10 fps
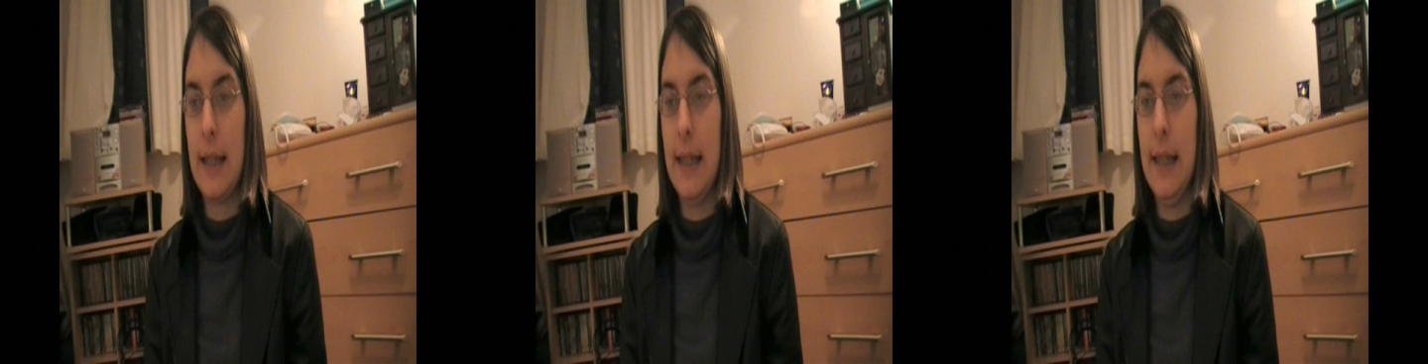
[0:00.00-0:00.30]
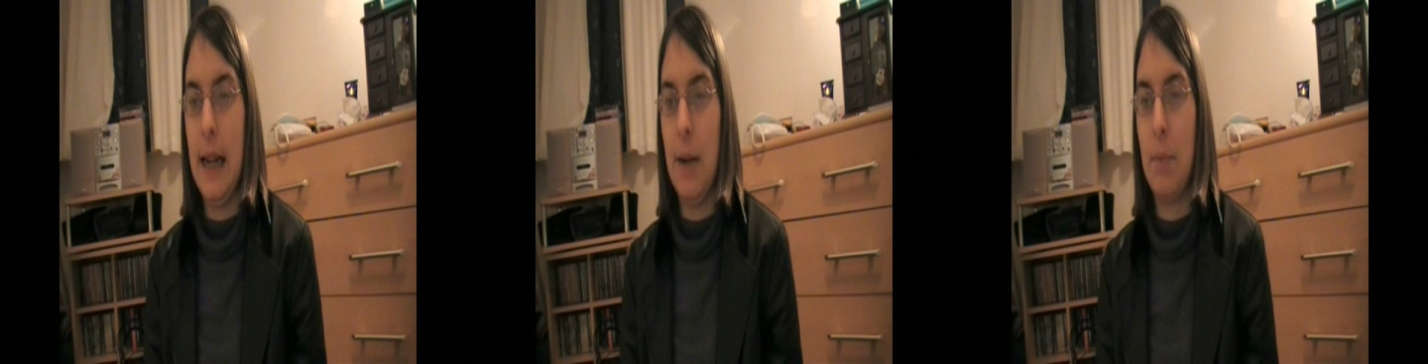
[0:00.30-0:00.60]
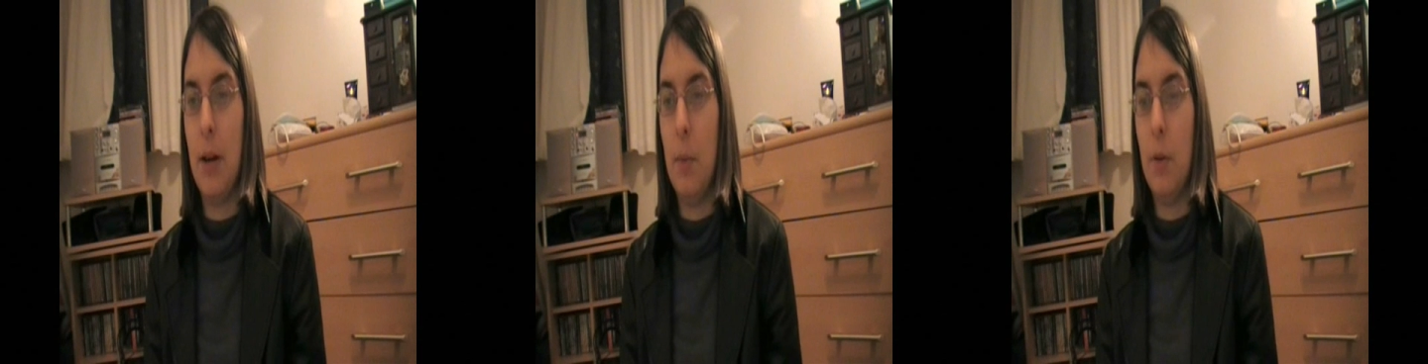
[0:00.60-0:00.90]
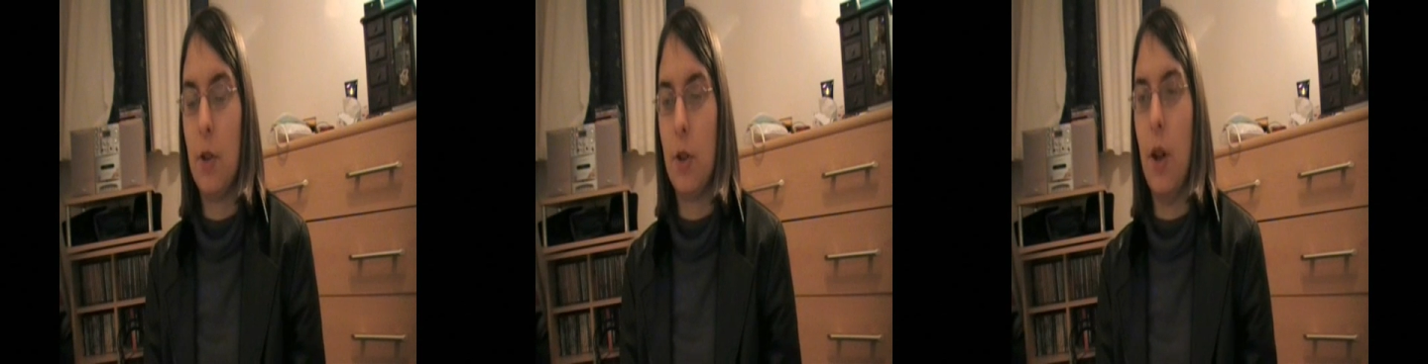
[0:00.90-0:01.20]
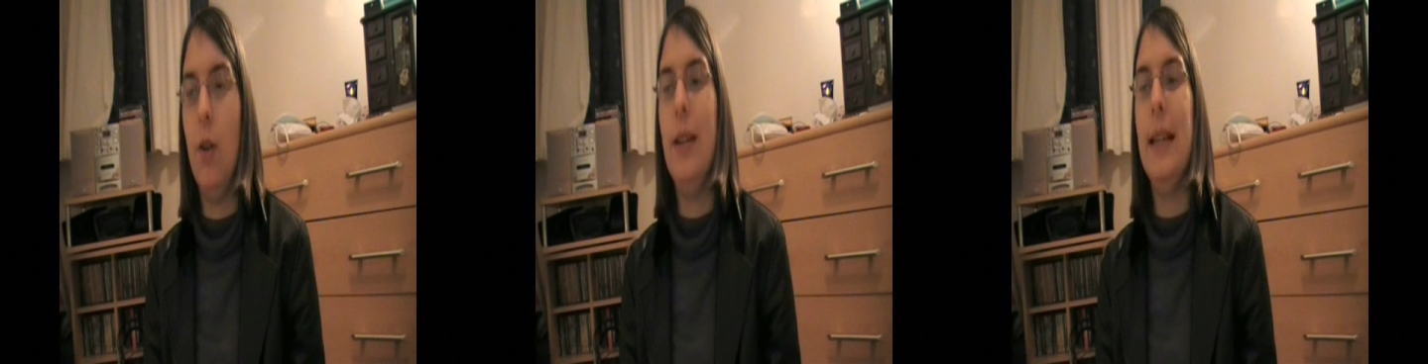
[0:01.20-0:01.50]
they didn't have what I
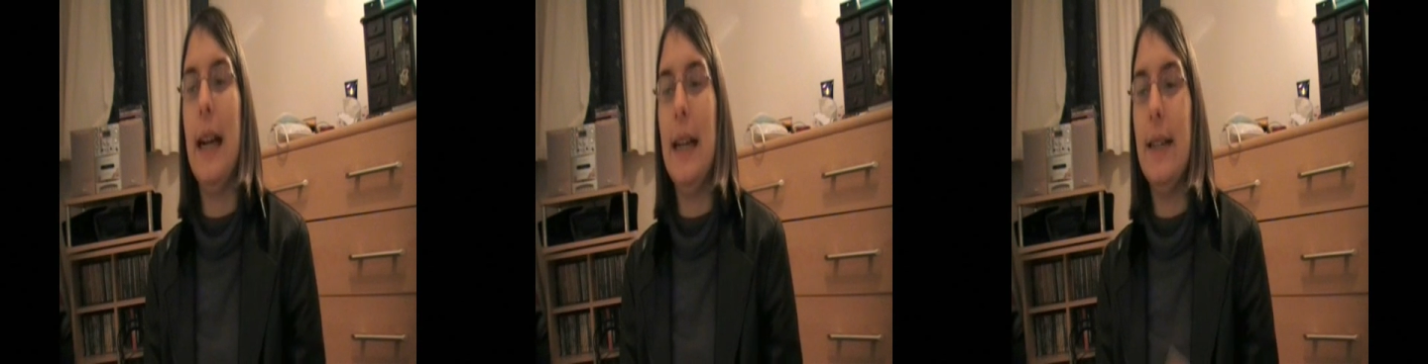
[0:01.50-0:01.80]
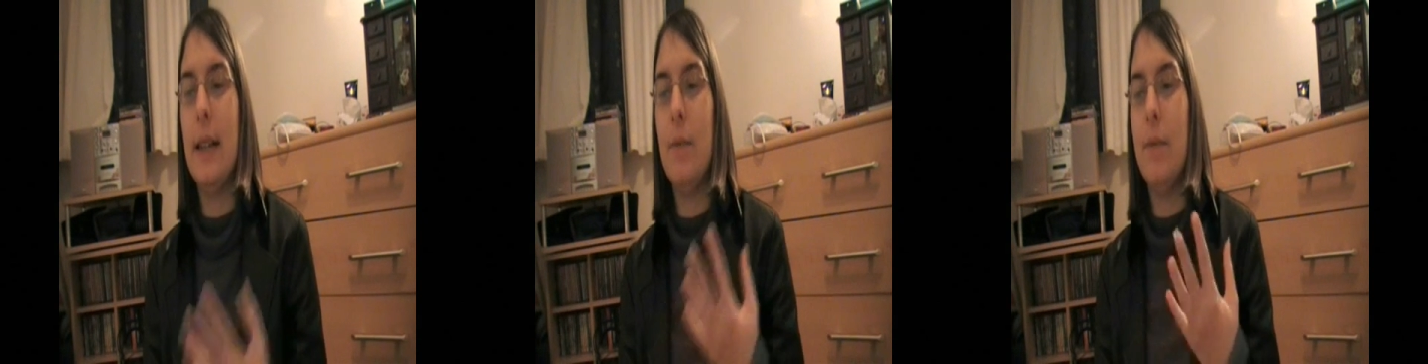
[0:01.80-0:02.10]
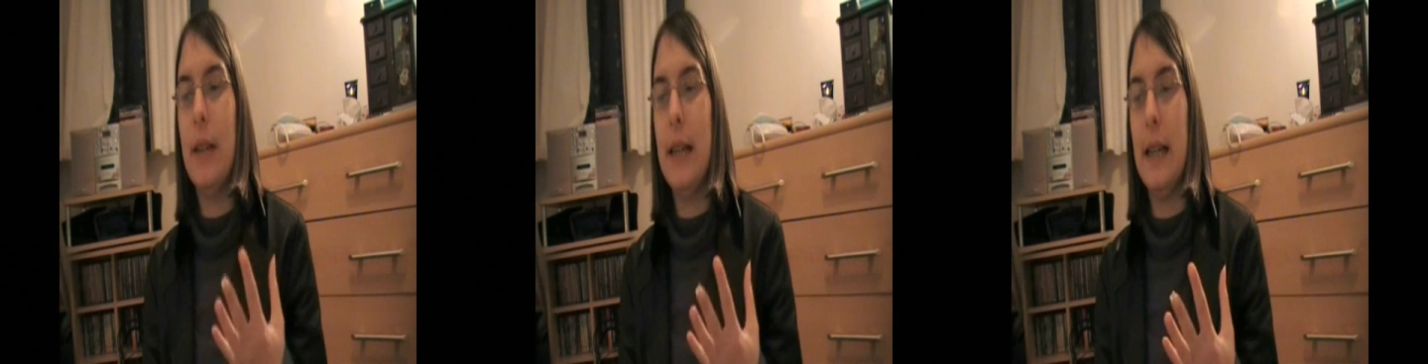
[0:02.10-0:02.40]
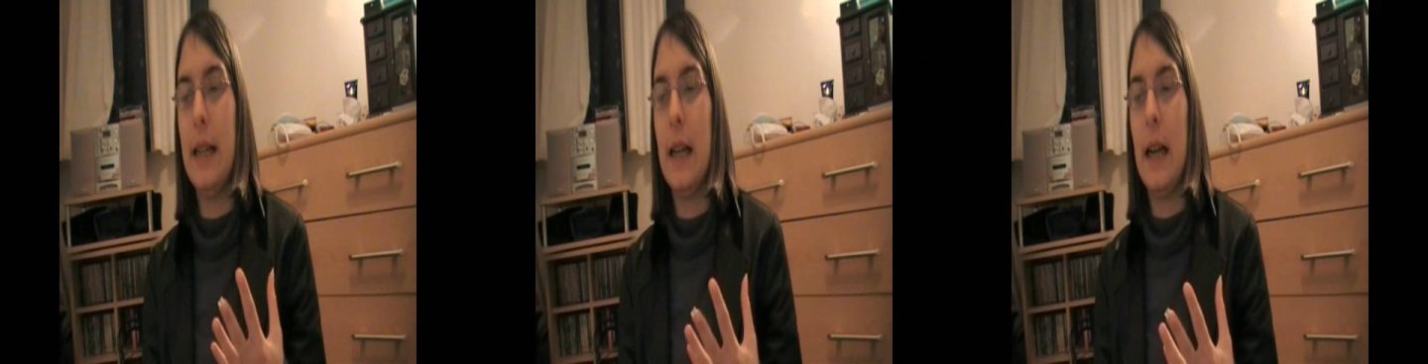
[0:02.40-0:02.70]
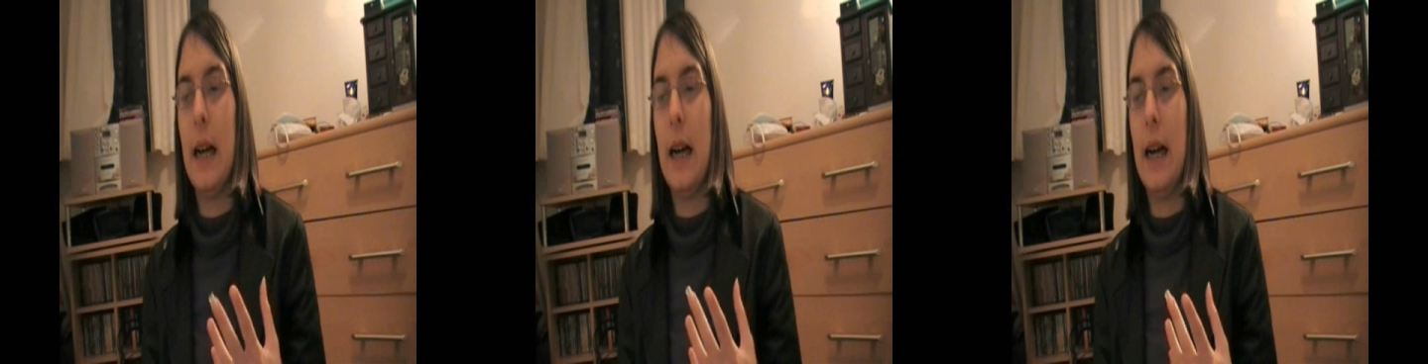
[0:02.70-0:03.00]
wanted only HMV
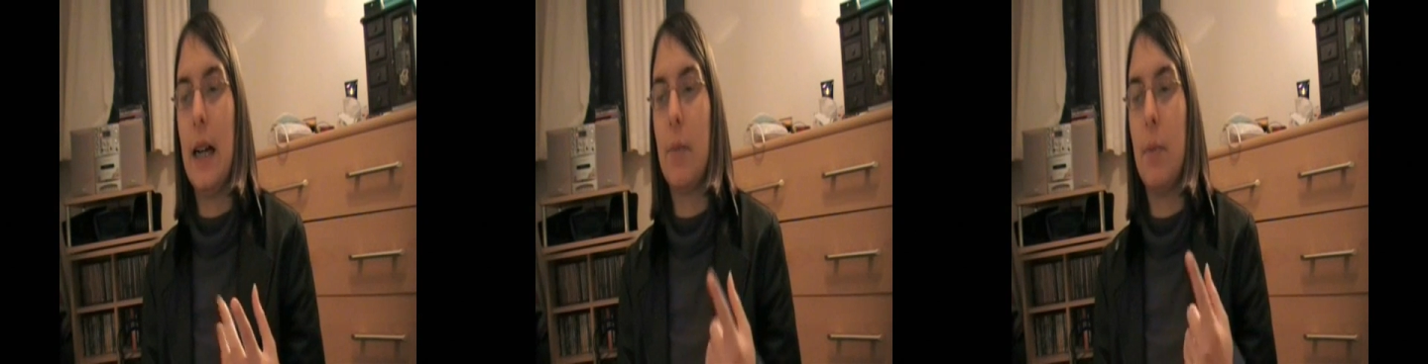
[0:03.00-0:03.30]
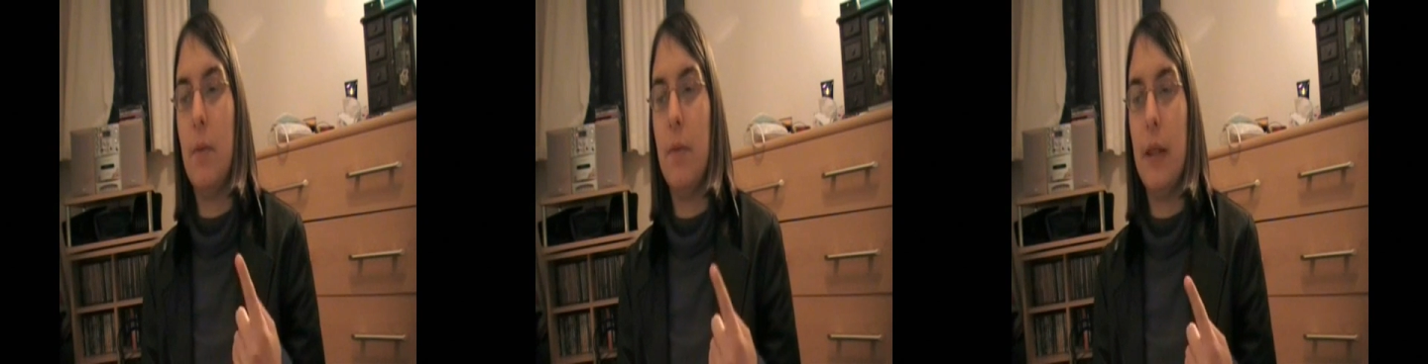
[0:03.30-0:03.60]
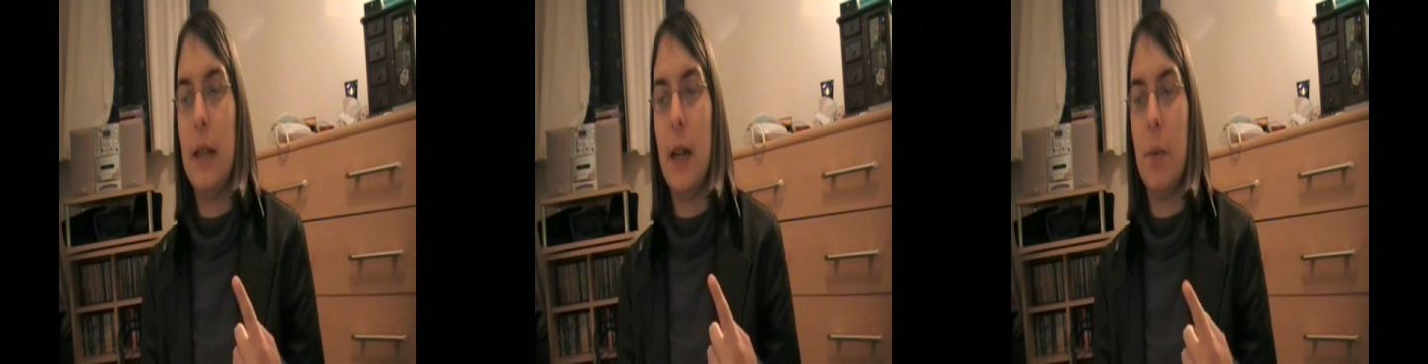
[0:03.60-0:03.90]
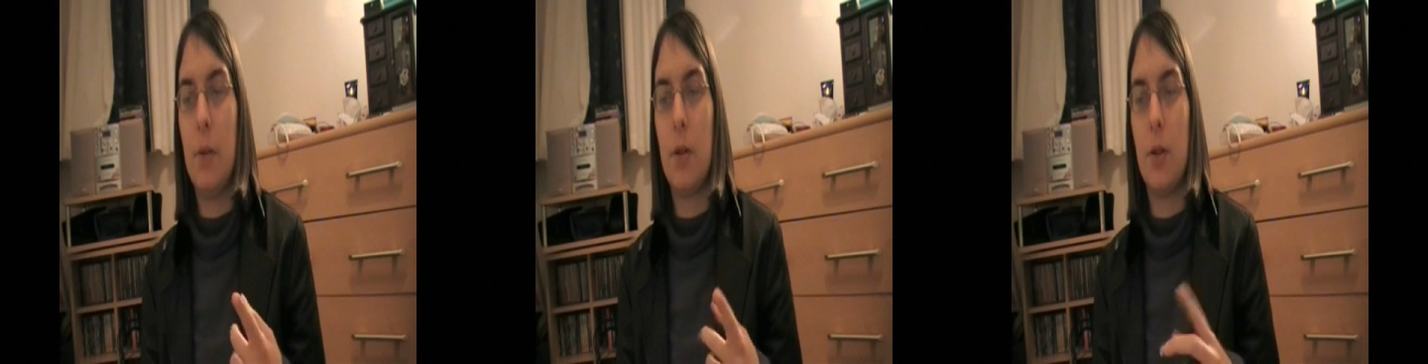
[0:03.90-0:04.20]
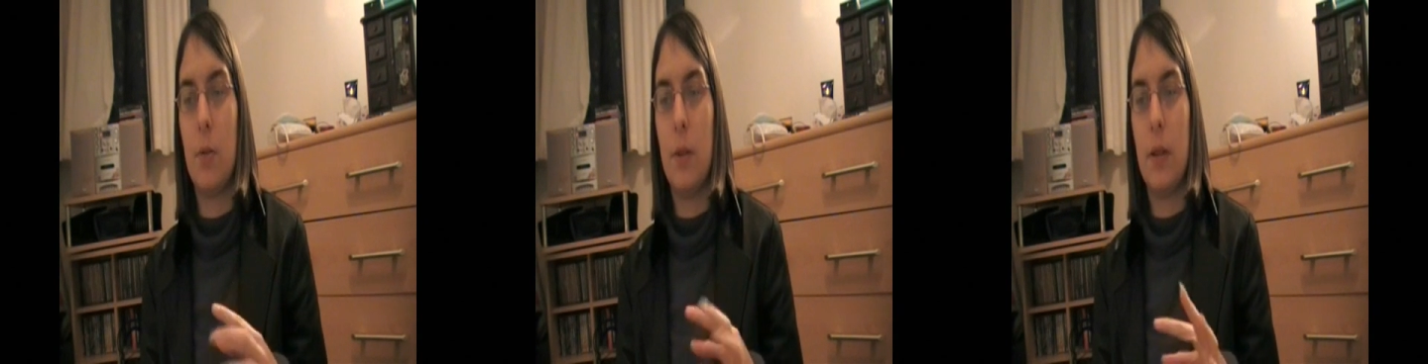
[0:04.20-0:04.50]
had one thing that I
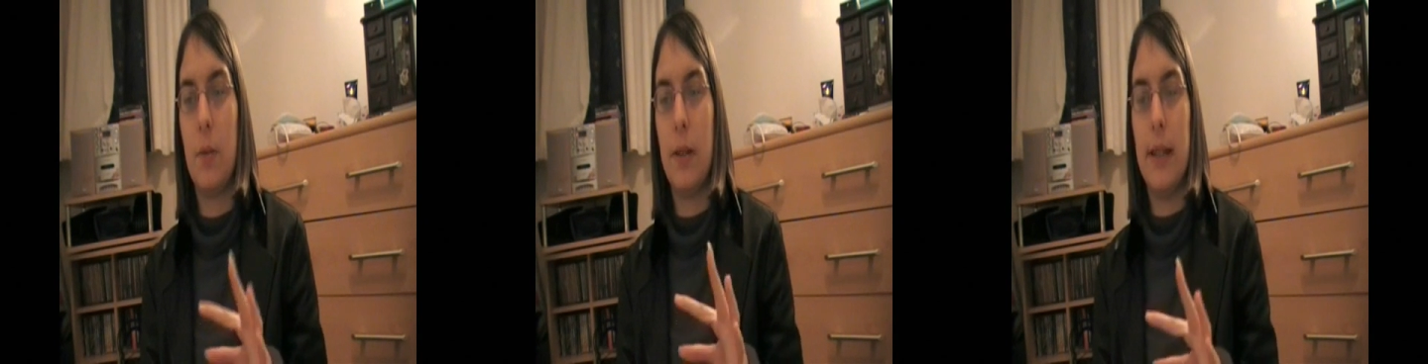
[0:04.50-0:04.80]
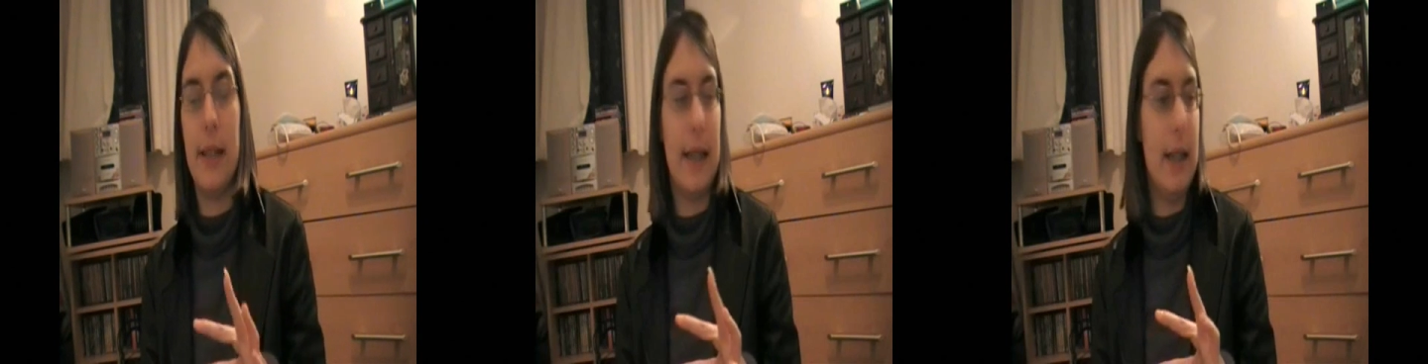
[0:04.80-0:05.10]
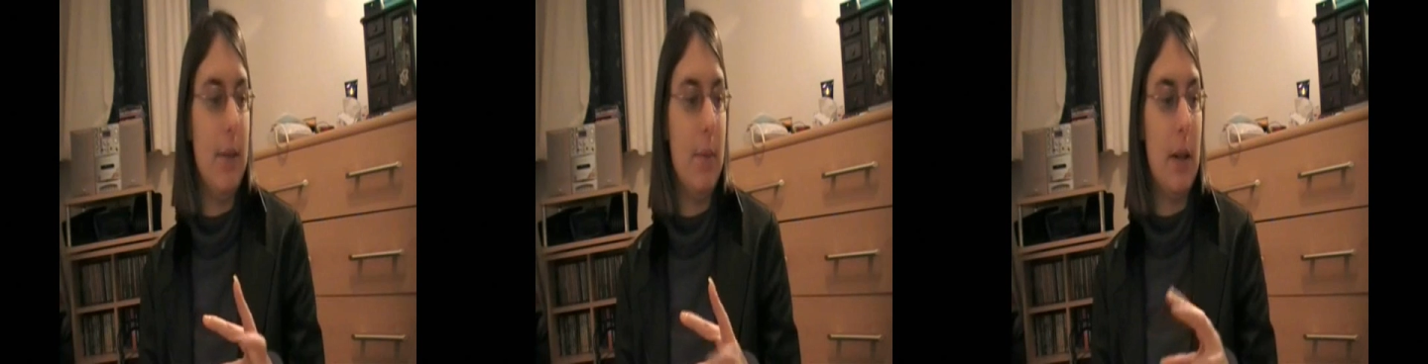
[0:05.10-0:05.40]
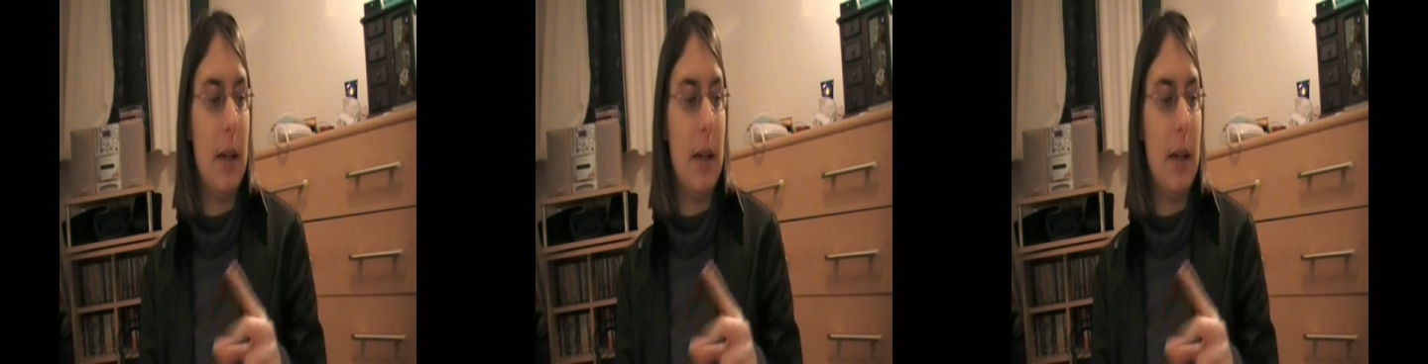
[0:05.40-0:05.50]
wanted, which wasn't a game.